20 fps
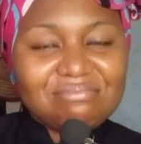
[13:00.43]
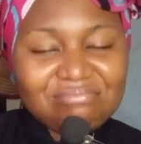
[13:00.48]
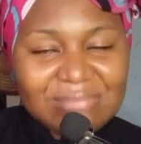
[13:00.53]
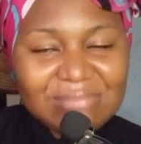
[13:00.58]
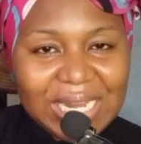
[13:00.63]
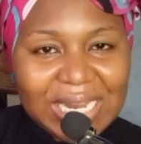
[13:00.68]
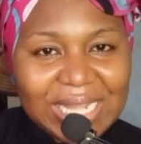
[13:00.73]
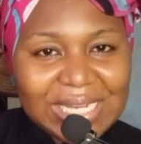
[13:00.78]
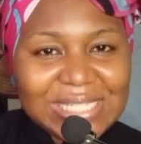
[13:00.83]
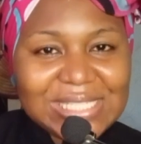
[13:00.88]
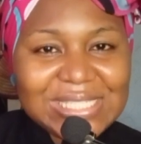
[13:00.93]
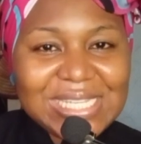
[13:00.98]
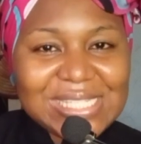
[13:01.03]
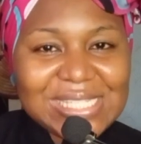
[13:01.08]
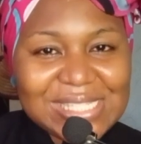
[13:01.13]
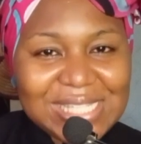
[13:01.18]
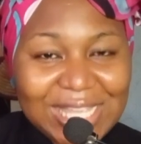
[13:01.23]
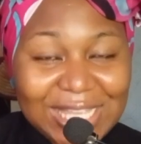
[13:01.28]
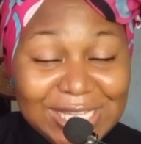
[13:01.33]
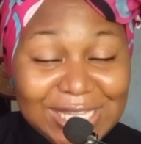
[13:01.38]
melanated
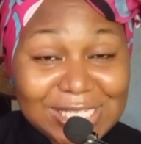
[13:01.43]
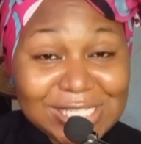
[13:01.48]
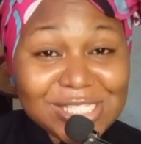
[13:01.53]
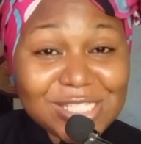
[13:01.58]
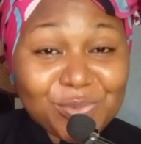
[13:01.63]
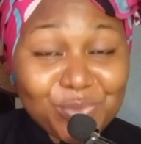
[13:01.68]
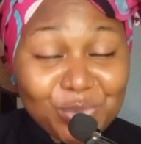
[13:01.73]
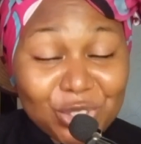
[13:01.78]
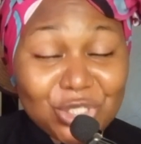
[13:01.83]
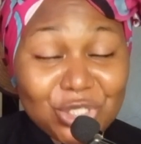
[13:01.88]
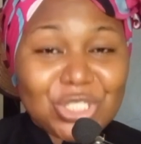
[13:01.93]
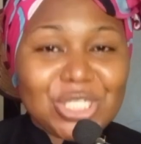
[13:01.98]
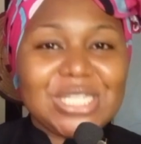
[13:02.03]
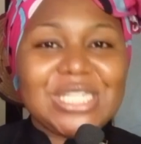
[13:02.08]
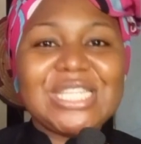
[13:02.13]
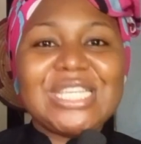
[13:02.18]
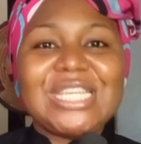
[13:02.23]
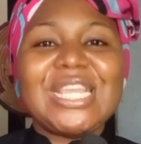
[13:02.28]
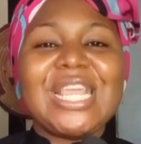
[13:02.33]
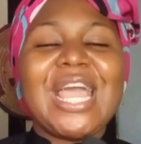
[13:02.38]
skin
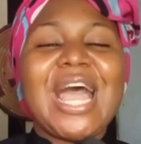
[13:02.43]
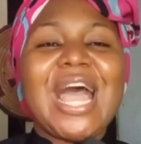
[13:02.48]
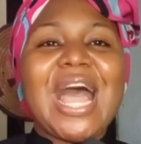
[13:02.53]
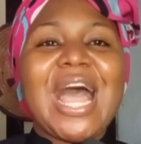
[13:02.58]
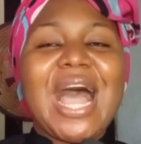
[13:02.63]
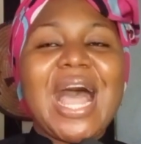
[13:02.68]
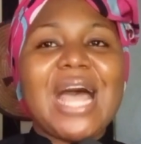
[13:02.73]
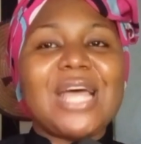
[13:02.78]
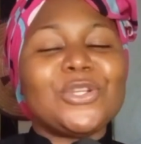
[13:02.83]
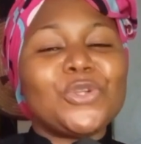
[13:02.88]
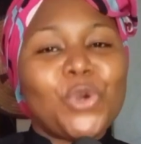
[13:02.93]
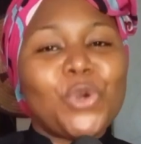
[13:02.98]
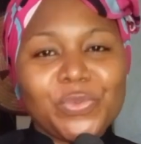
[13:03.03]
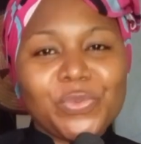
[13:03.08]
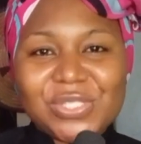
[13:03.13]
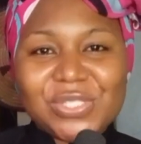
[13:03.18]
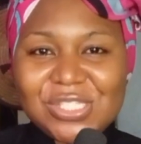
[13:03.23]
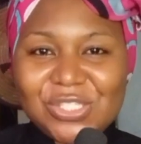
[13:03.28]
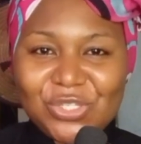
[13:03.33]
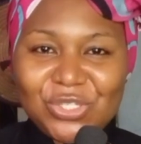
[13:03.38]
especially, and hope to
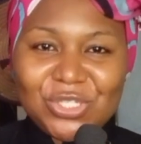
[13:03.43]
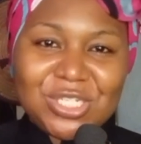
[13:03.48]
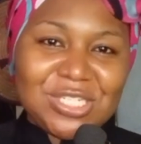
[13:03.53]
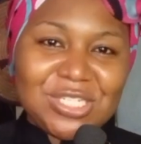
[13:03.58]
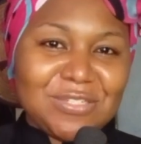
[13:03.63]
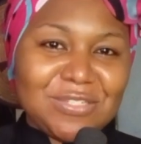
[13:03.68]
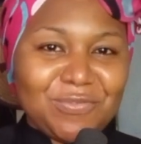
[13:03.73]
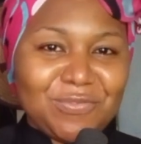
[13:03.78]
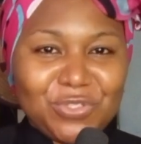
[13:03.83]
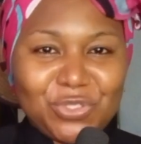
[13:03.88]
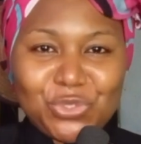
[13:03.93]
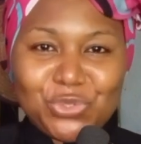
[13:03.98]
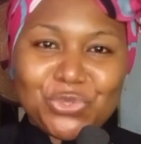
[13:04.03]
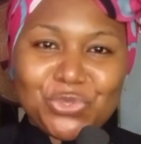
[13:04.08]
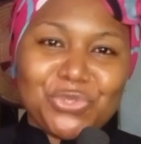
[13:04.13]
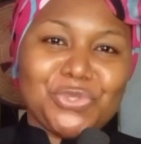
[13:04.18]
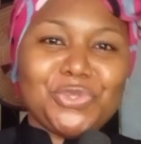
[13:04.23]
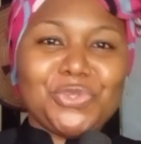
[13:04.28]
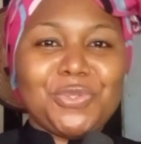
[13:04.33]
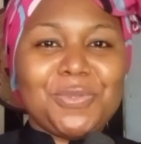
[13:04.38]
see you in the video
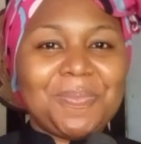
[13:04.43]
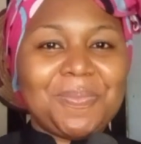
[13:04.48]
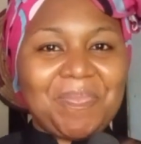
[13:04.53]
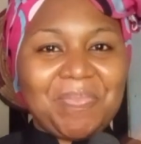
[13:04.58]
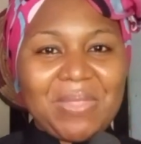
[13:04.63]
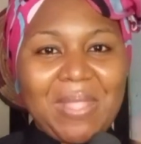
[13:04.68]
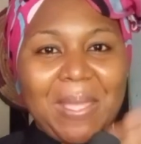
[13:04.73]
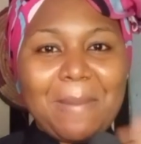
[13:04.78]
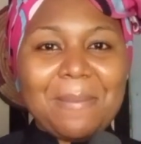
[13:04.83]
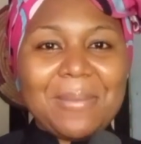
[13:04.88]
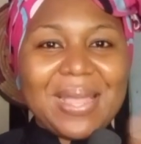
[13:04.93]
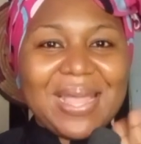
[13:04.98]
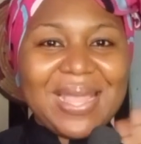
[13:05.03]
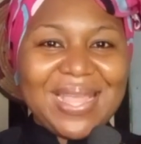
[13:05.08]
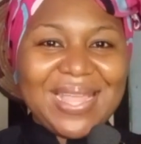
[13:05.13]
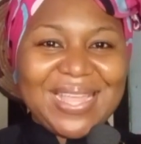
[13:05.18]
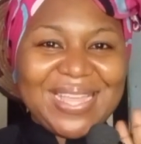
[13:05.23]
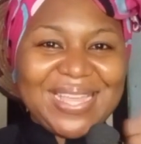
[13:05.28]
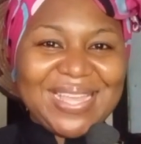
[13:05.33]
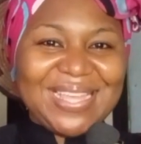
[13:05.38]
soon.
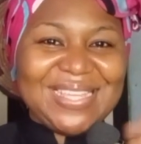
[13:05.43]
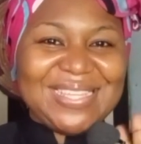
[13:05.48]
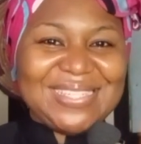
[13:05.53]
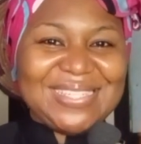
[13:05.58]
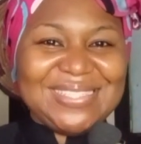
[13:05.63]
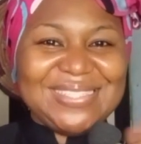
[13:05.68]
Bye.